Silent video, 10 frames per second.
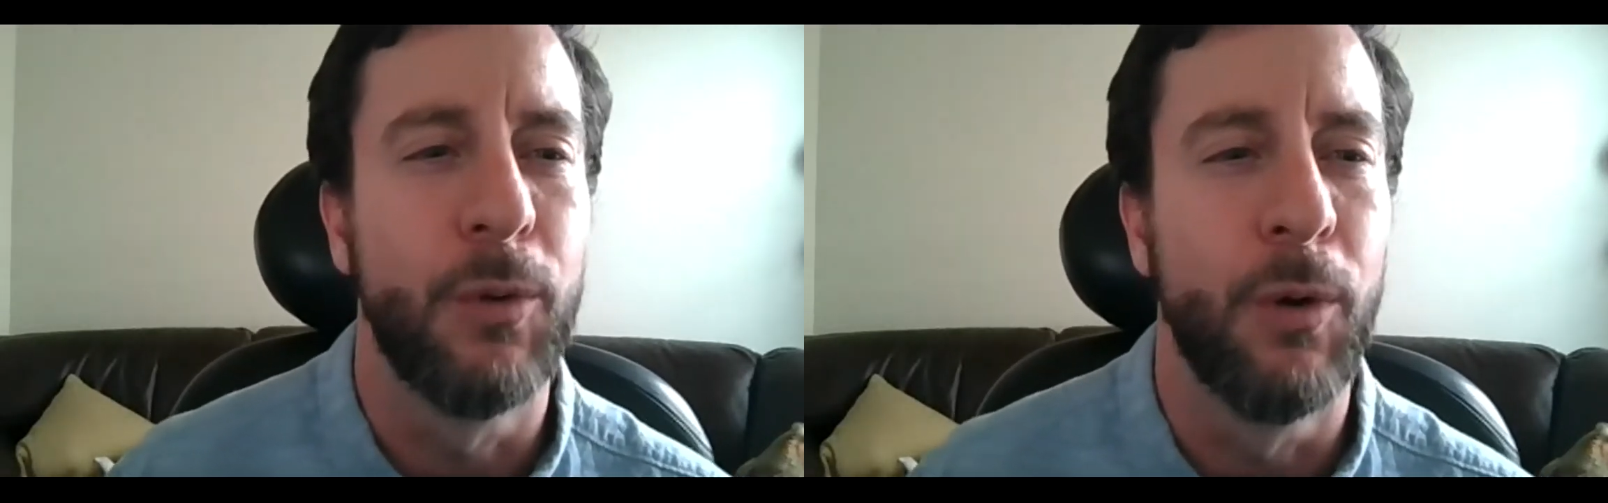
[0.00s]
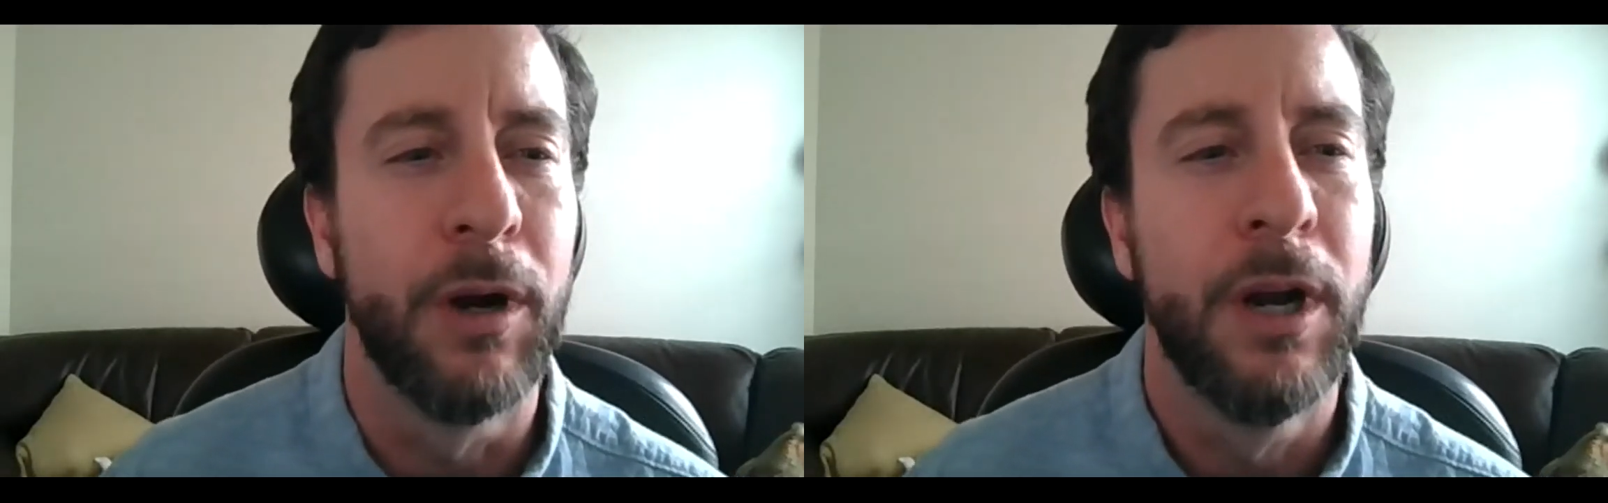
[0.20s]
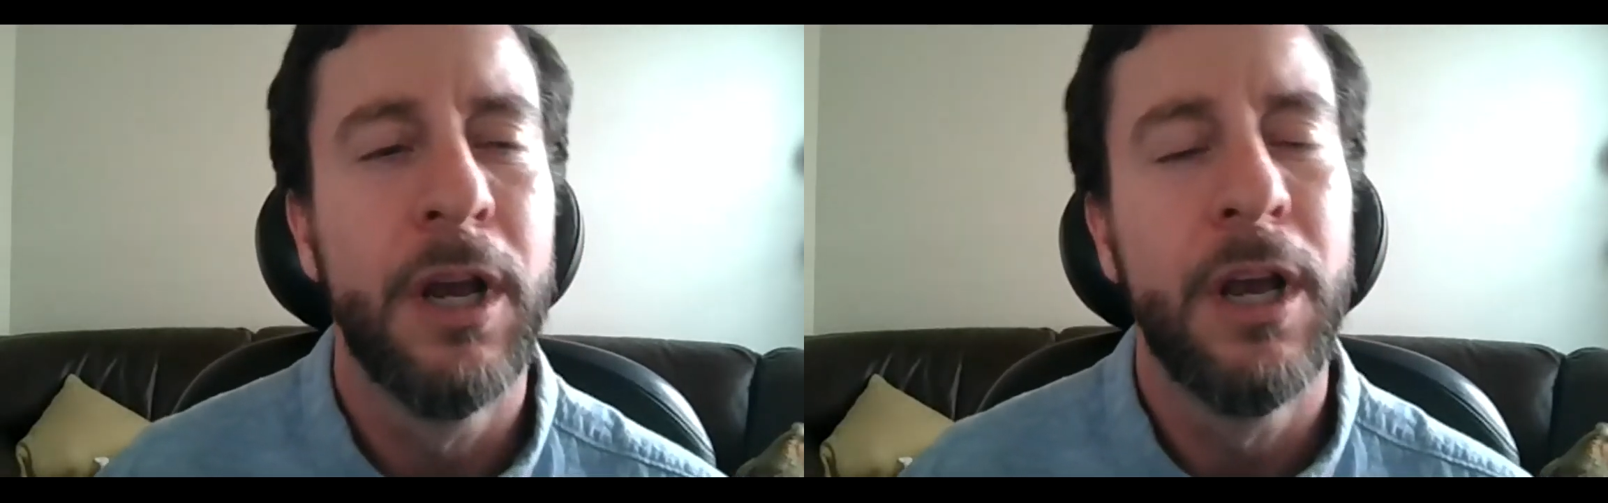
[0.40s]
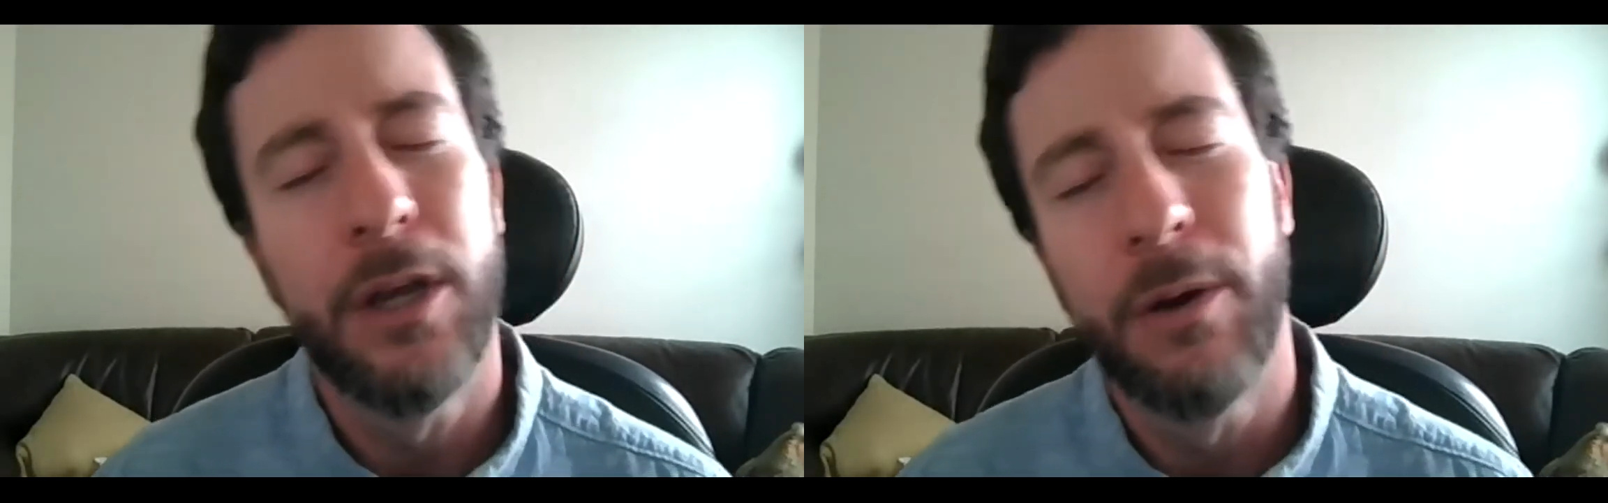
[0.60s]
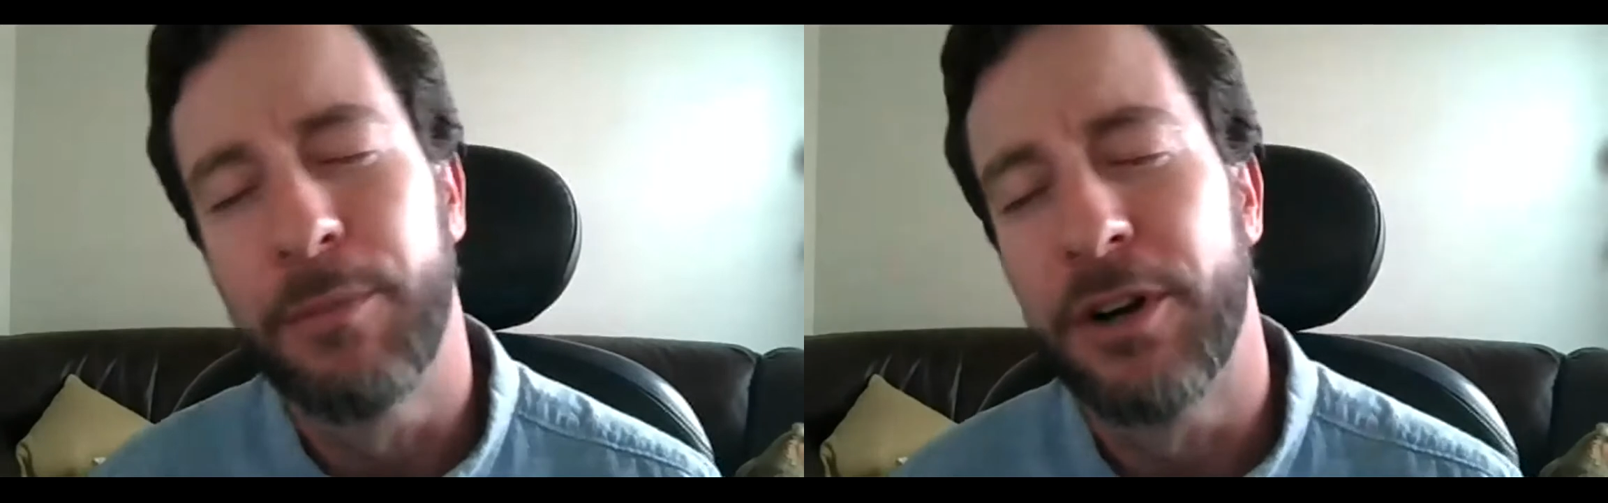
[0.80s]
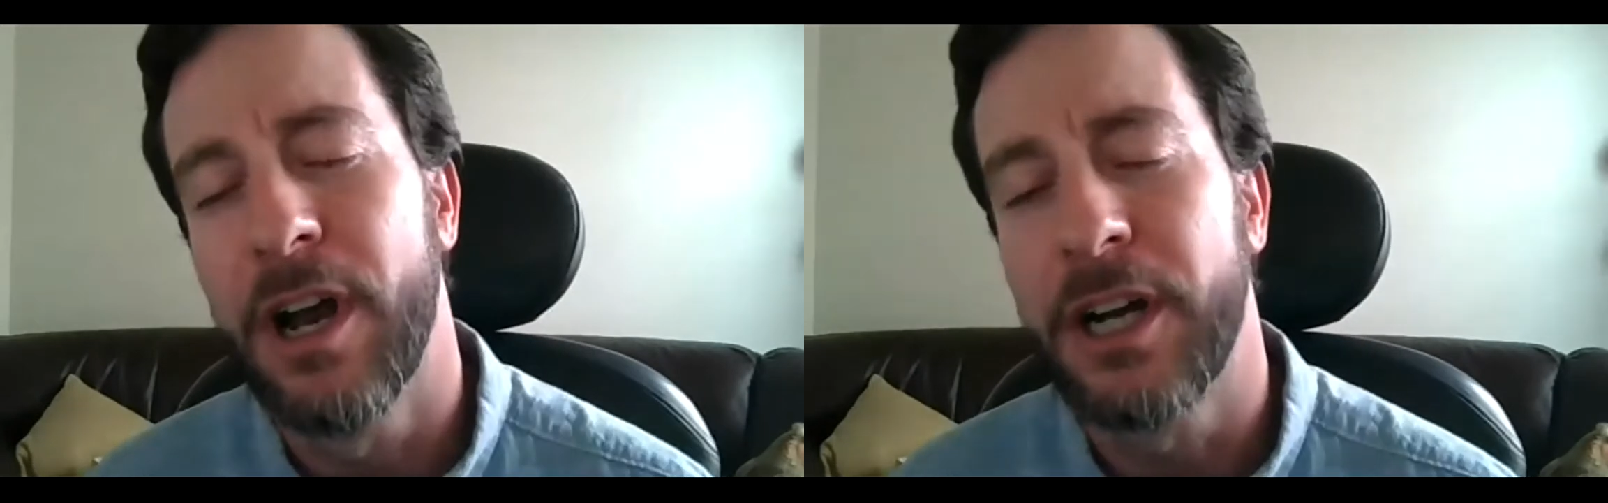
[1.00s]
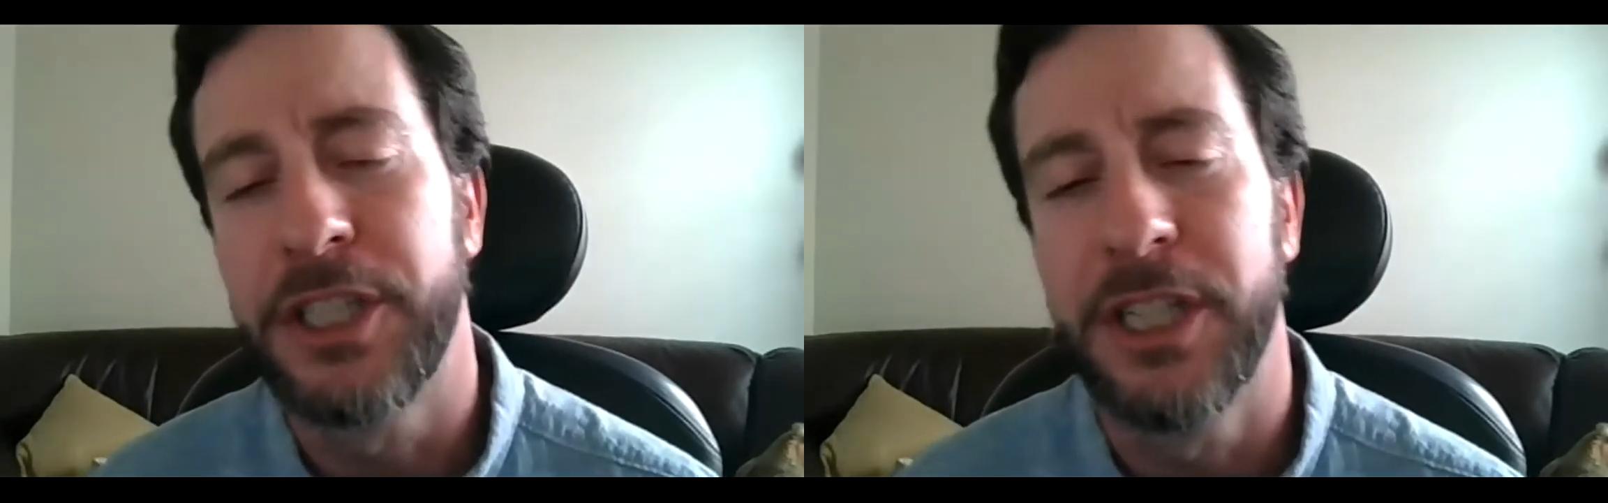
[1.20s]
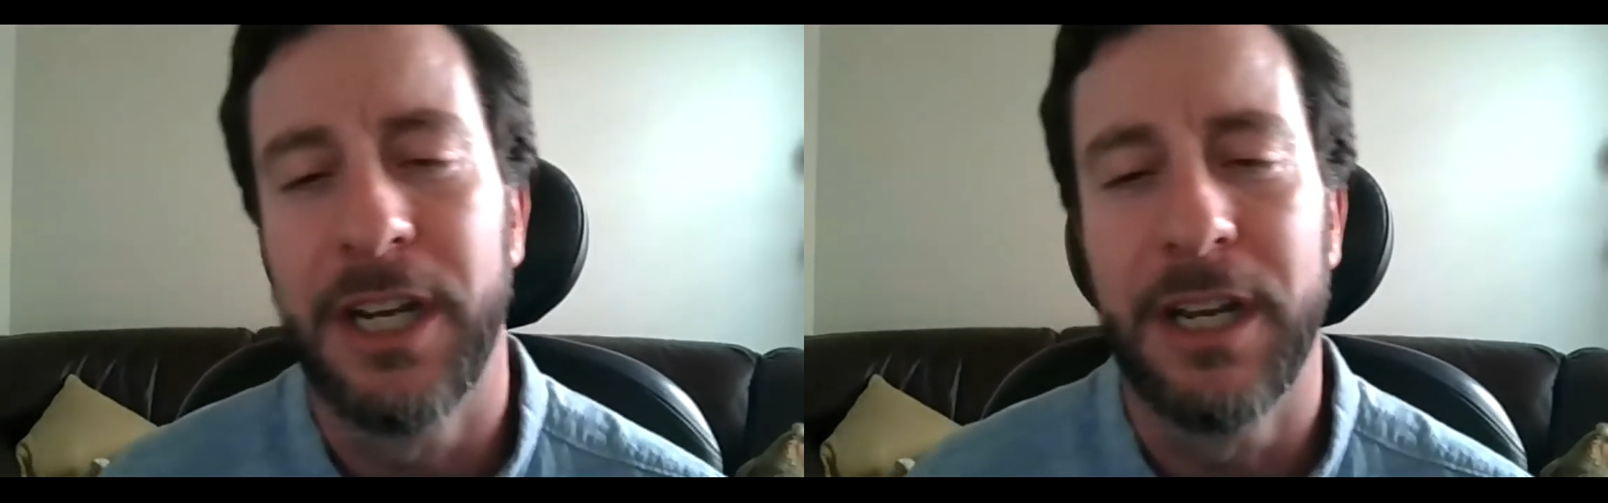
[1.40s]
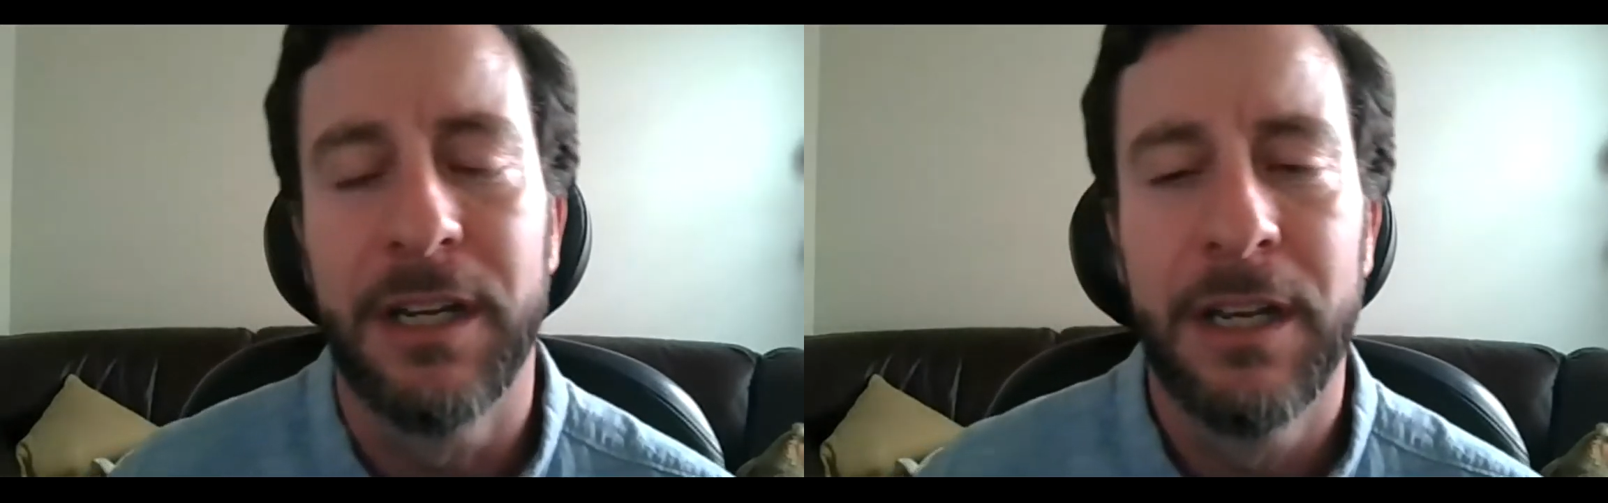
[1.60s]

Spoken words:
or, in production. And,